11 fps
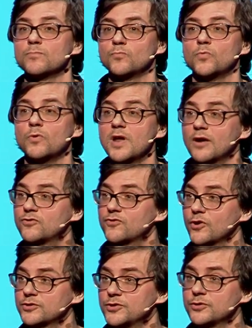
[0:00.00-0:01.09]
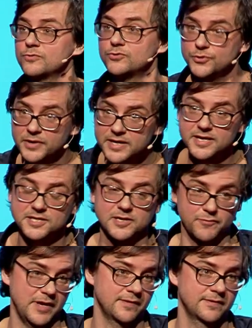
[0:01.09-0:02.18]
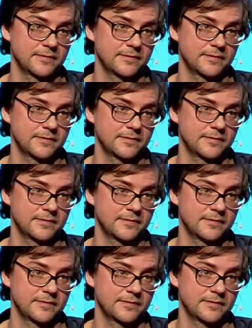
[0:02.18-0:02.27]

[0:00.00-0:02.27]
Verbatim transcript: we would like to talk to you during this event.